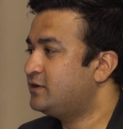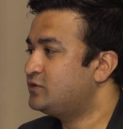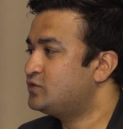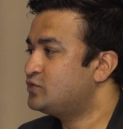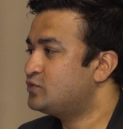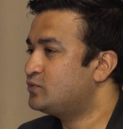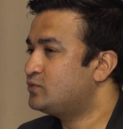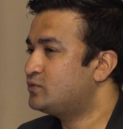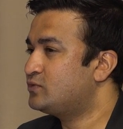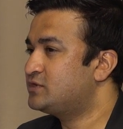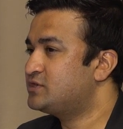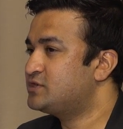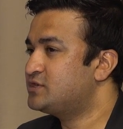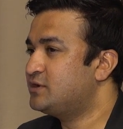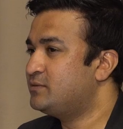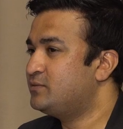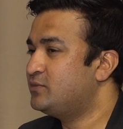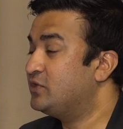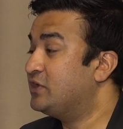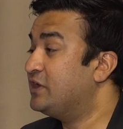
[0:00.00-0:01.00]
George,
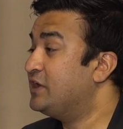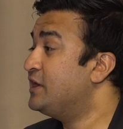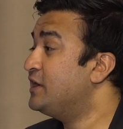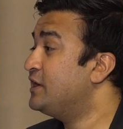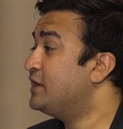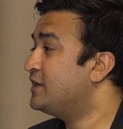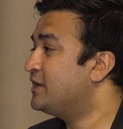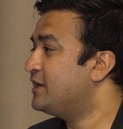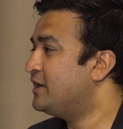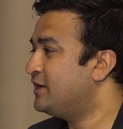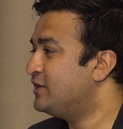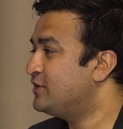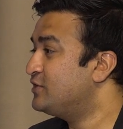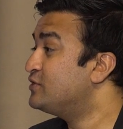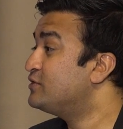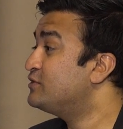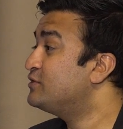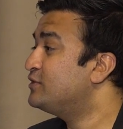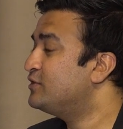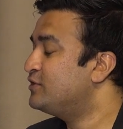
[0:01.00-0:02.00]
Monique,
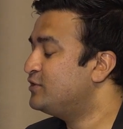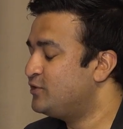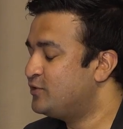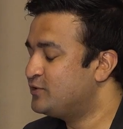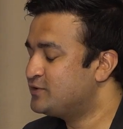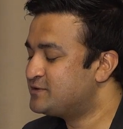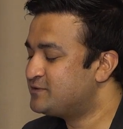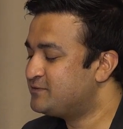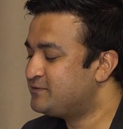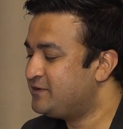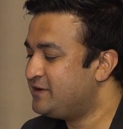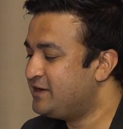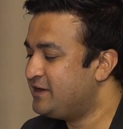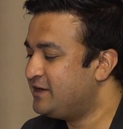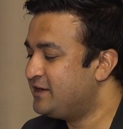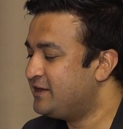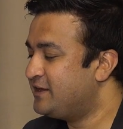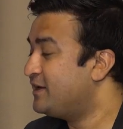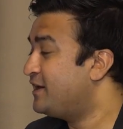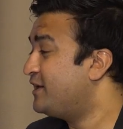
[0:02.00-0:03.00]

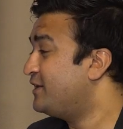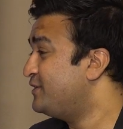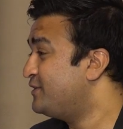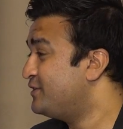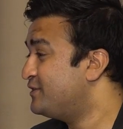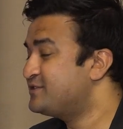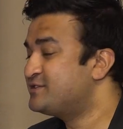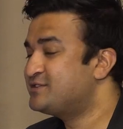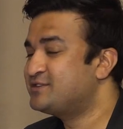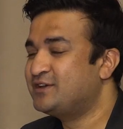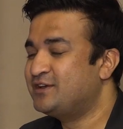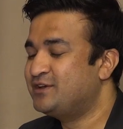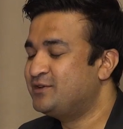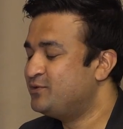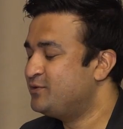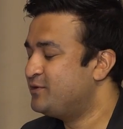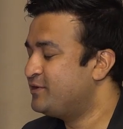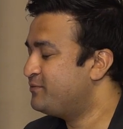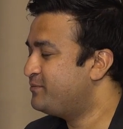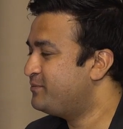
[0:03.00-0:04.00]
Josephine, and others
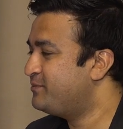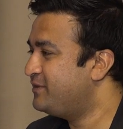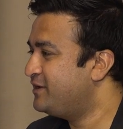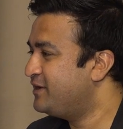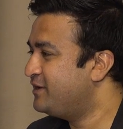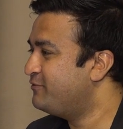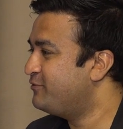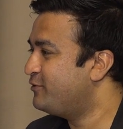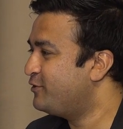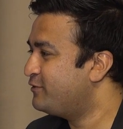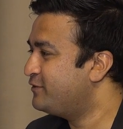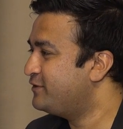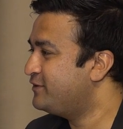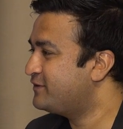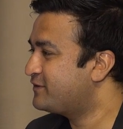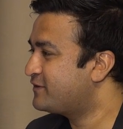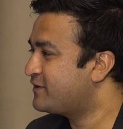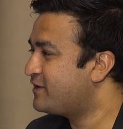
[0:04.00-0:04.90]
who are involved in this